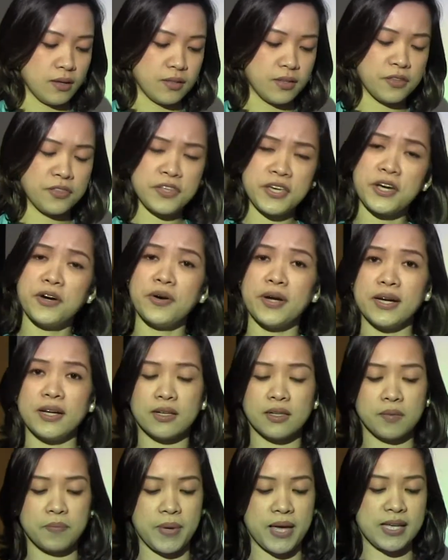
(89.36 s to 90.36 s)
The
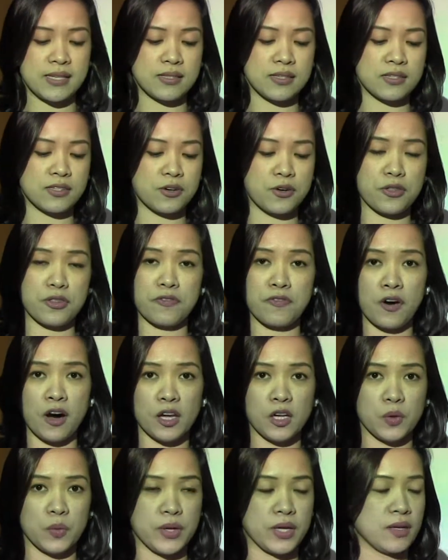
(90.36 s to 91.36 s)
theoretical bases are the
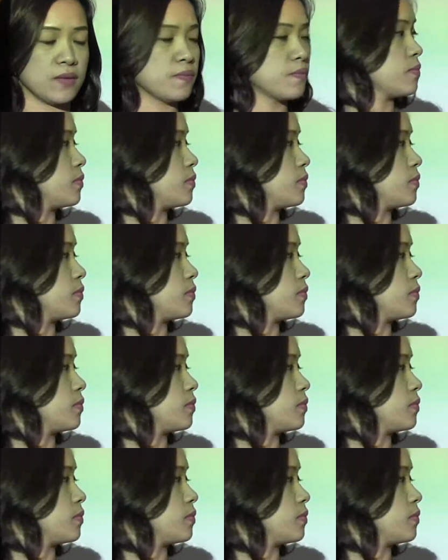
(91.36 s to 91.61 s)
following: